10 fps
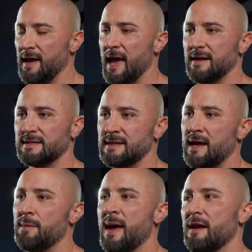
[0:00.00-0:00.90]
And it's not
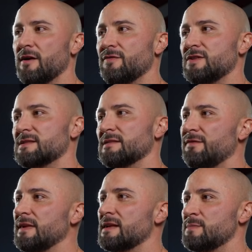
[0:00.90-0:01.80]
a matter of just
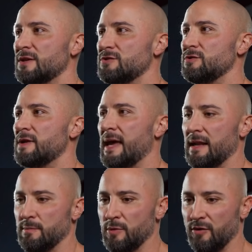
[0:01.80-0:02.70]
lifting as much as you can
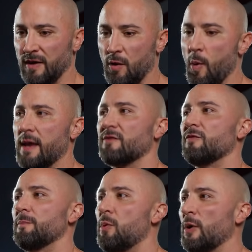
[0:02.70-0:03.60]
and moving a weight
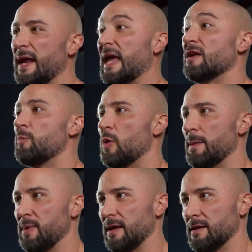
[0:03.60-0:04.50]
from point A to point
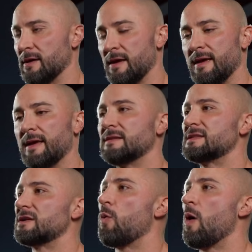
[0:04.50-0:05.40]
B. It's
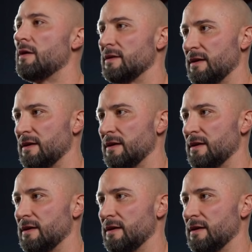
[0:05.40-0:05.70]
the quality